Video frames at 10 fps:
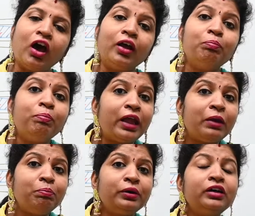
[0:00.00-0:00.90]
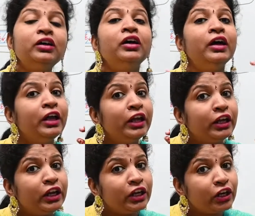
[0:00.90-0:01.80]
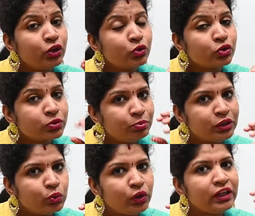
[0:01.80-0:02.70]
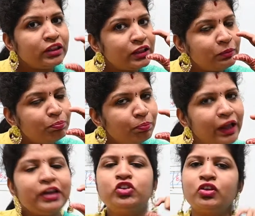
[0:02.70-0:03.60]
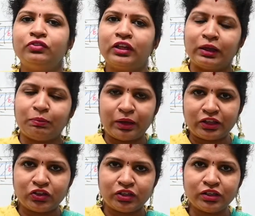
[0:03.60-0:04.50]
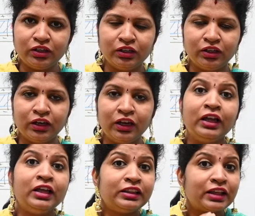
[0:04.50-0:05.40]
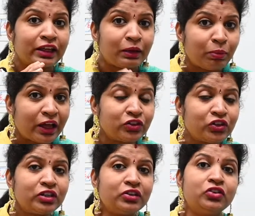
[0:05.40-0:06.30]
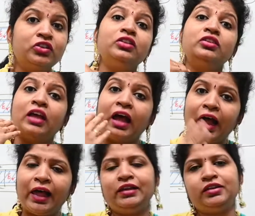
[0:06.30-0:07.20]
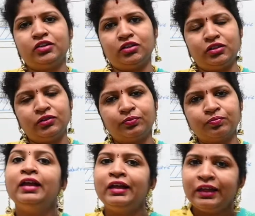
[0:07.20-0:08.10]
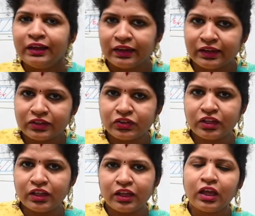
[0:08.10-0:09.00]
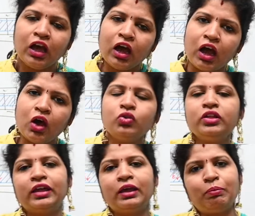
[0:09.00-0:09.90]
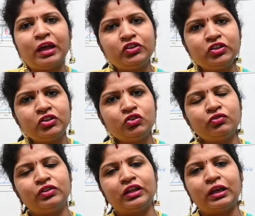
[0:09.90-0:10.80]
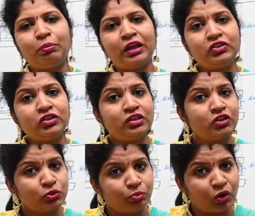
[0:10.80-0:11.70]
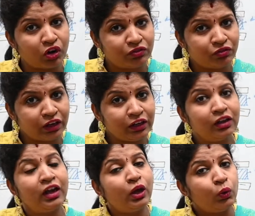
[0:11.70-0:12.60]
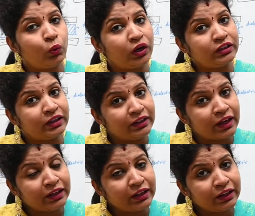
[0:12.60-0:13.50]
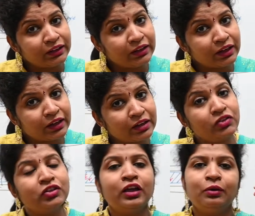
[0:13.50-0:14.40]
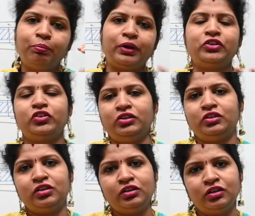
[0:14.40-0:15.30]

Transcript: or paper introduced between the plates of the capacitor, the capacitance is altered. Let us see how the capacitance of the capacitor is modified when the dielectric is present.